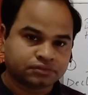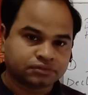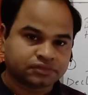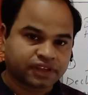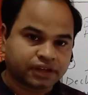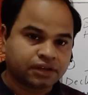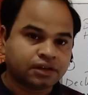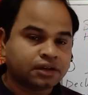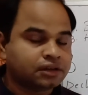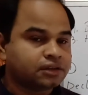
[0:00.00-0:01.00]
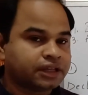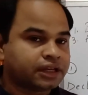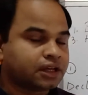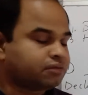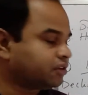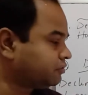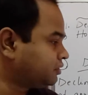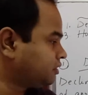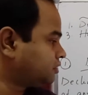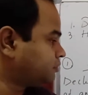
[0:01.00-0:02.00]
Again, the angle between
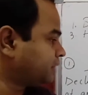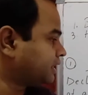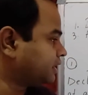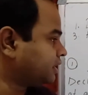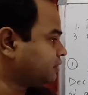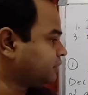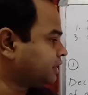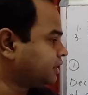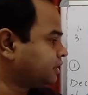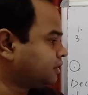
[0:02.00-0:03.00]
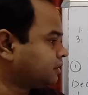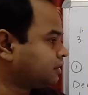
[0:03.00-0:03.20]
this magnetic meridian